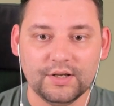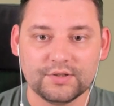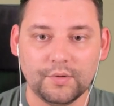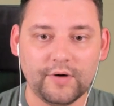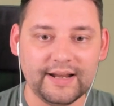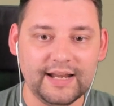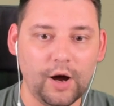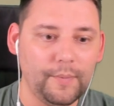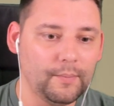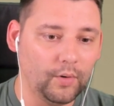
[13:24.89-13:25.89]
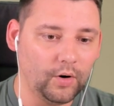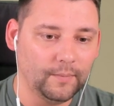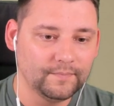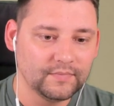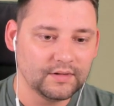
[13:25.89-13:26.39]
So we've got a little bit
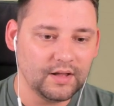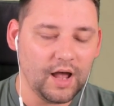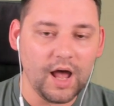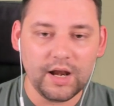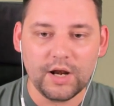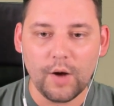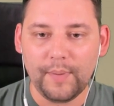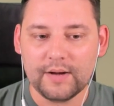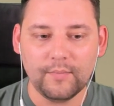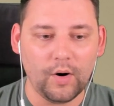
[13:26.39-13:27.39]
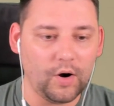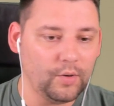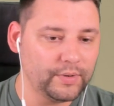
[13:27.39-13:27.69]
more. A little bit more.